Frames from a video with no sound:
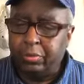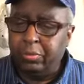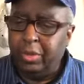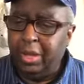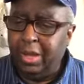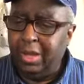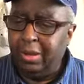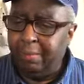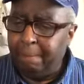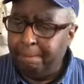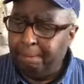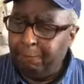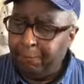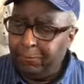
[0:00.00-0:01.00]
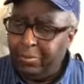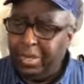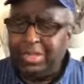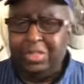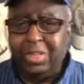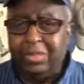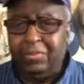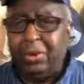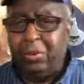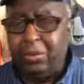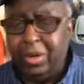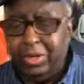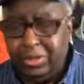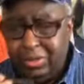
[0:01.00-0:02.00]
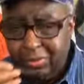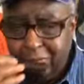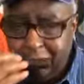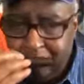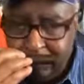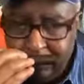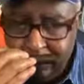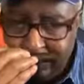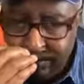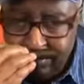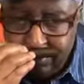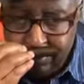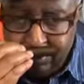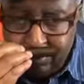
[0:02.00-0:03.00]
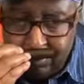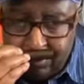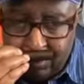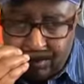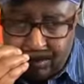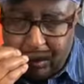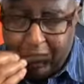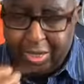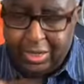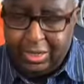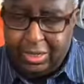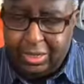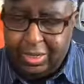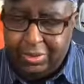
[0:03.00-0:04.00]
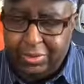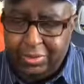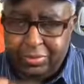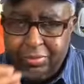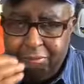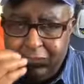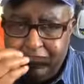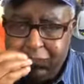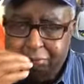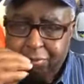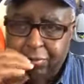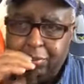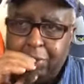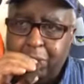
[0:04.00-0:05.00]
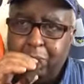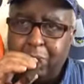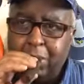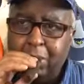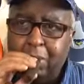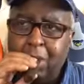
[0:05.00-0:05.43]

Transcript: yeah, that's definitely a raisin with a hint of leather, but